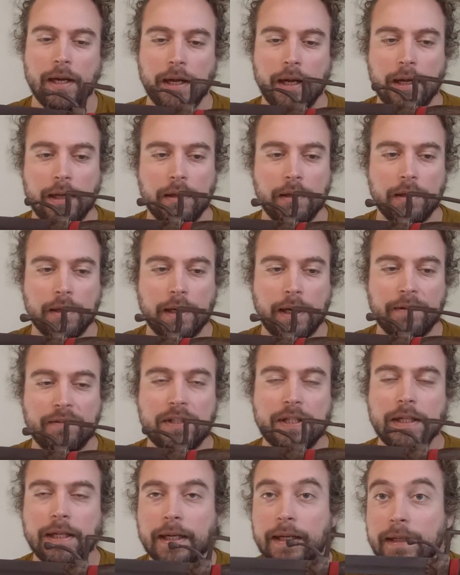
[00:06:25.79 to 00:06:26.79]
And I've
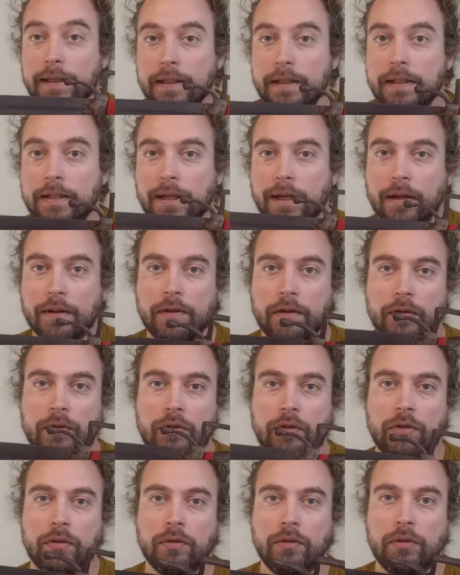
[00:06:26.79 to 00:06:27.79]
seen at least other
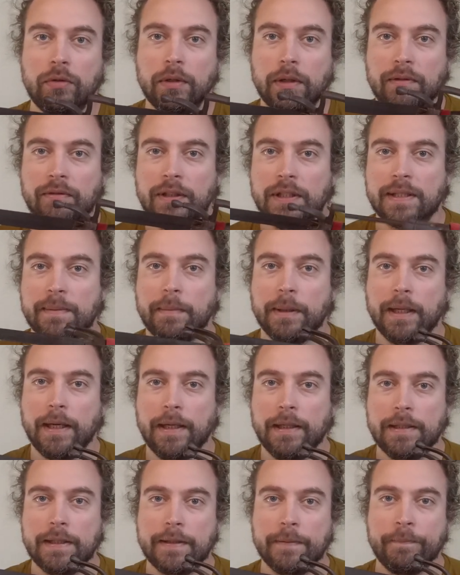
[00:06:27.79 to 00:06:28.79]
2 of these
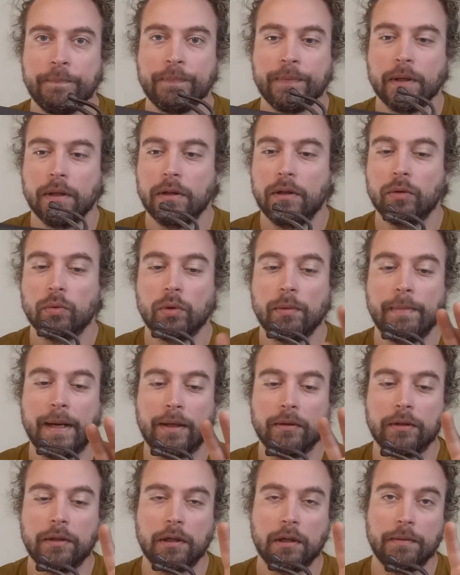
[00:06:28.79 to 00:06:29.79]
blades that were
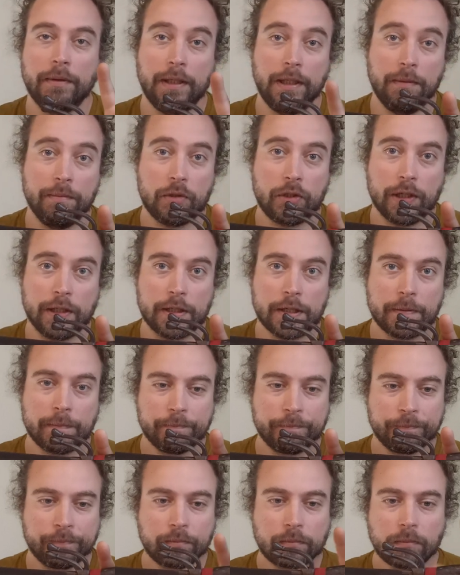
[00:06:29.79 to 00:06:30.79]
mounted on Nimchas.
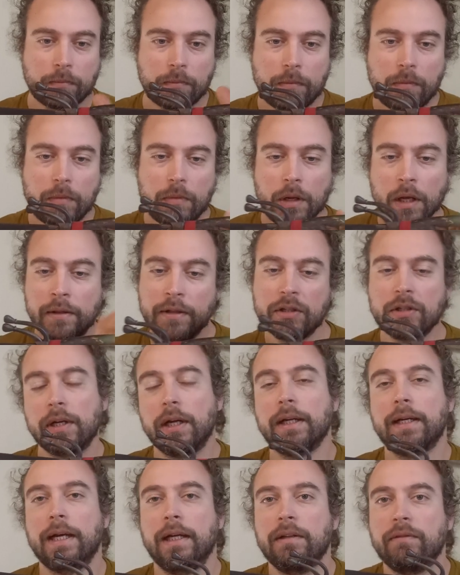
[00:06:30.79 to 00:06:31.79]
And this
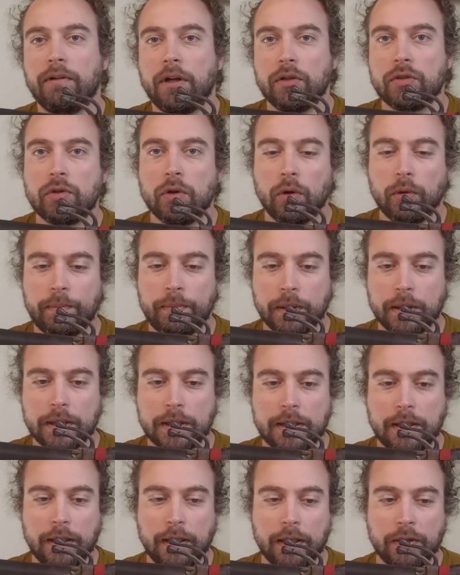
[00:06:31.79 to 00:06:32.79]
kind of also
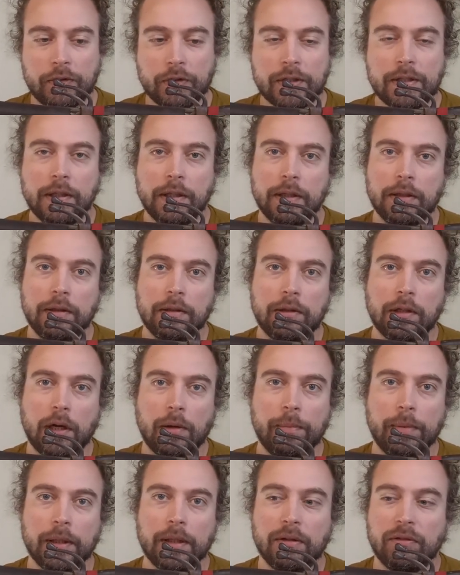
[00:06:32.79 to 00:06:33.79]
opens the interesting
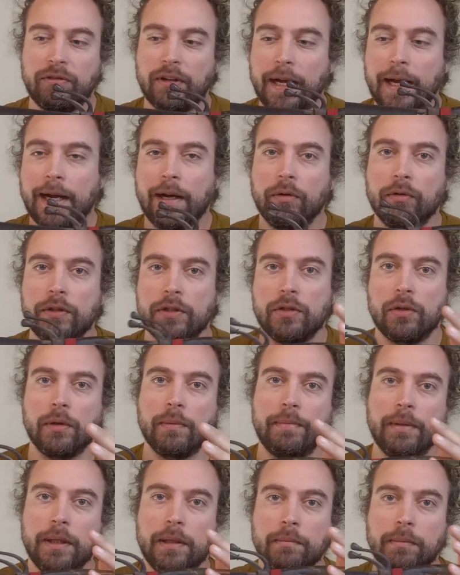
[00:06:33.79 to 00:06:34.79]
topic of how these
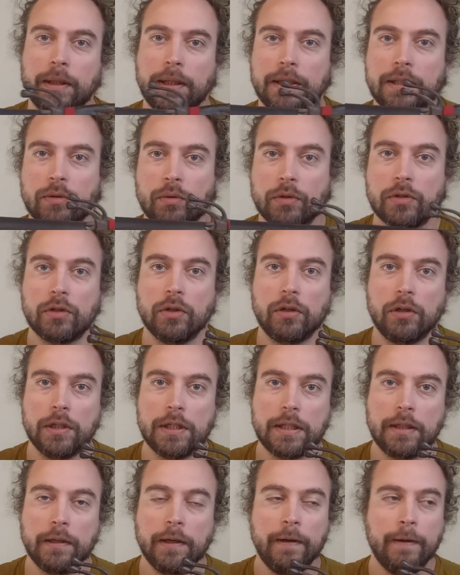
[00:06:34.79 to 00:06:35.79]
European blades were
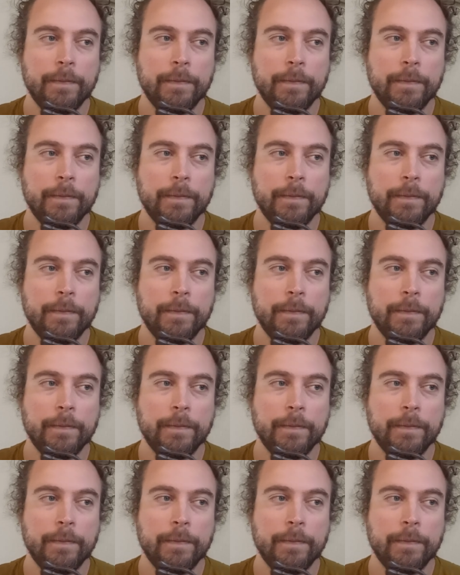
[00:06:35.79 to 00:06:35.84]
sourced.